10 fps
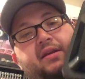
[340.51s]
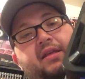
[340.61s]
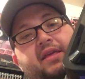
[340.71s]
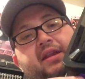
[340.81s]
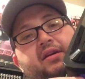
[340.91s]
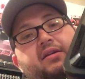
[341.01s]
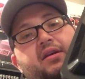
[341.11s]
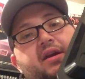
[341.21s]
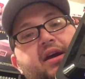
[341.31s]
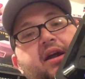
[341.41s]
And then uh,
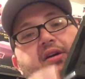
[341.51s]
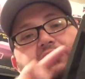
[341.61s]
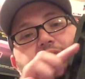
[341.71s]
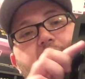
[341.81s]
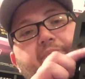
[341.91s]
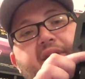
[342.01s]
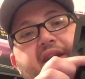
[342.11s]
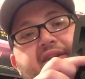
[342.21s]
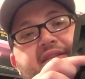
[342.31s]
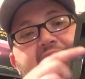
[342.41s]
it also will
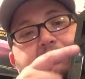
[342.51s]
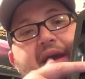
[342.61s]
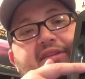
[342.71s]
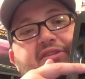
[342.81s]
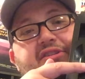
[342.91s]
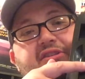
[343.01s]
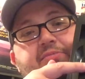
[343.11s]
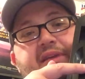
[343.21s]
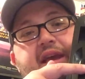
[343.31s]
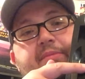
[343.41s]
play Sega Master
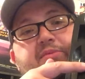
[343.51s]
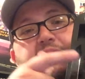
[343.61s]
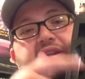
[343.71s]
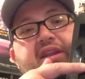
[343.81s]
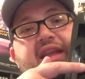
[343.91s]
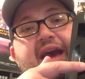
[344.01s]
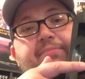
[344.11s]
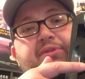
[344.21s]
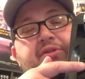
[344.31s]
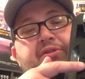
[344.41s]
System games with an
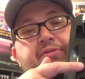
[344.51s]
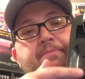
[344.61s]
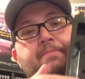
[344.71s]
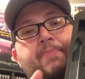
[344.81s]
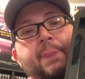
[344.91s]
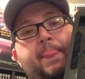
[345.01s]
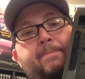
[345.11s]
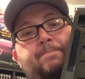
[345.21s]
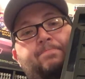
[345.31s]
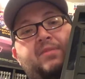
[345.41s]
adapter
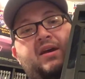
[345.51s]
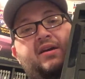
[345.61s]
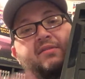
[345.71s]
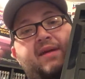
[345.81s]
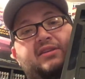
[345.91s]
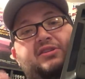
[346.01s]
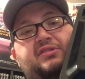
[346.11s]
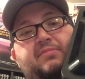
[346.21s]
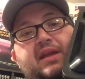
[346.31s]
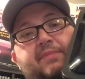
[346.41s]
uh, the Master
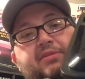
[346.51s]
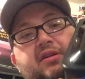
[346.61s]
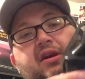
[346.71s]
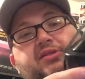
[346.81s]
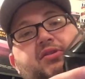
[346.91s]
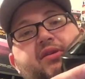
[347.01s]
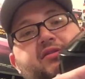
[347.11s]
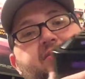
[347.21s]
System adapter. Also, it also